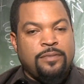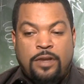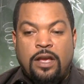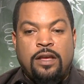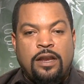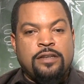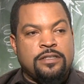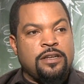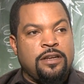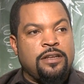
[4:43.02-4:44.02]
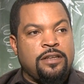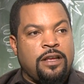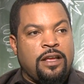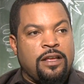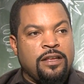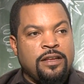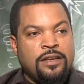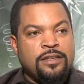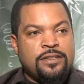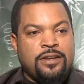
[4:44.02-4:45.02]
Yeah, they should. Yeah.
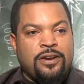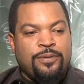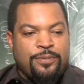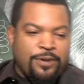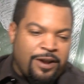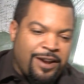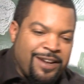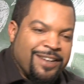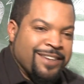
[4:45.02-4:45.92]
It's terrible. All right.